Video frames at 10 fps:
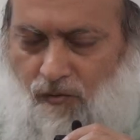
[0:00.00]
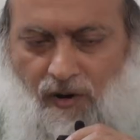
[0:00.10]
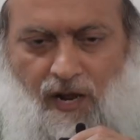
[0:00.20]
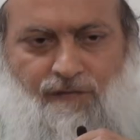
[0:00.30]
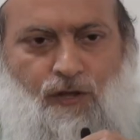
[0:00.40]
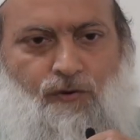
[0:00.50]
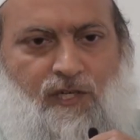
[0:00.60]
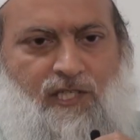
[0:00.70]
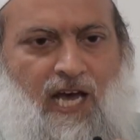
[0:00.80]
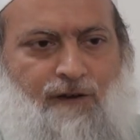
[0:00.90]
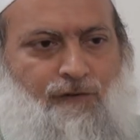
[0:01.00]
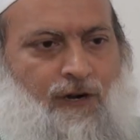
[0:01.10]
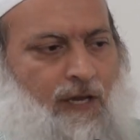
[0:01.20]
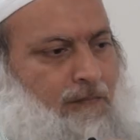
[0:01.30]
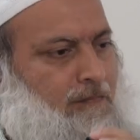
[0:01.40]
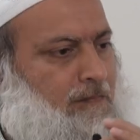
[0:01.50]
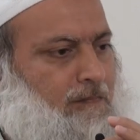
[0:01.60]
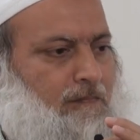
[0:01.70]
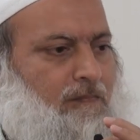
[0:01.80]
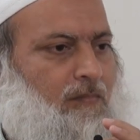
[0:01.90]
Whatever you decide for him,
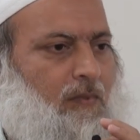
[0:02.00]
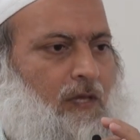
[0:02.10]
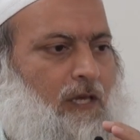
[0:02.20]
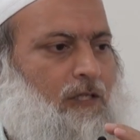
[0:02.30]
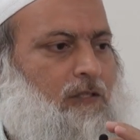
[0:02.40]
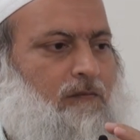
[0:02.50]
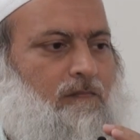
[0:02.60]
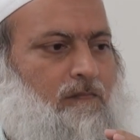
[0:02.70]
he's